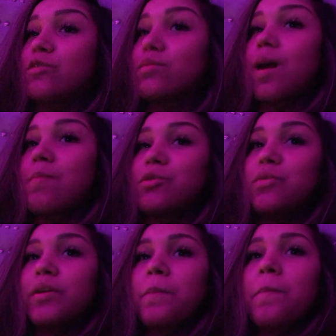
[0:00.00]
that's what I'm
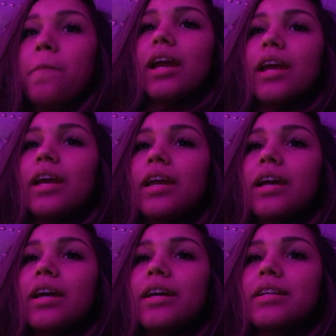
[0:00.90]
doing.
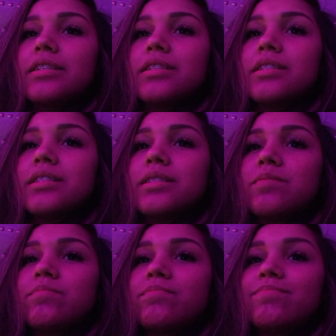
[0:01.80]
And
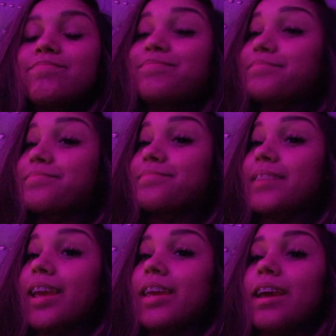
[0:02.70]

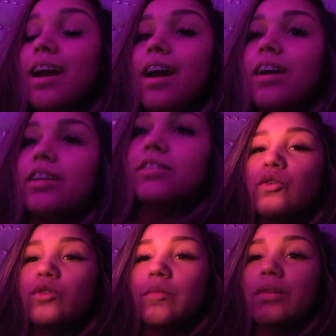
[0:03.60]
yeah,
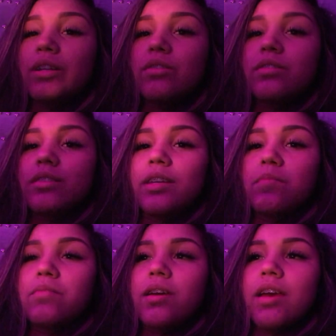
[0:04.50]
so I'm going to go to
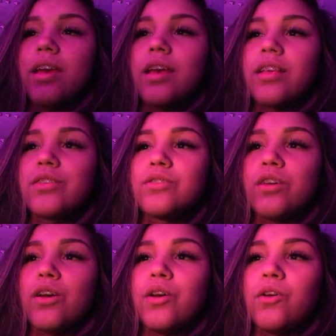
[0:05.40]
sleep
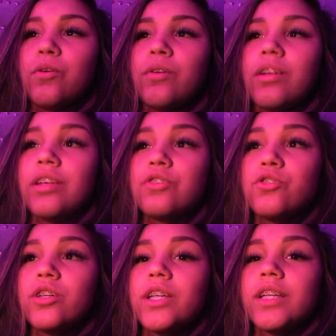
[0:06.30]
so, get my
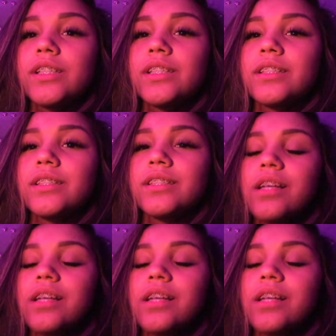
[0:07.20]
streaks.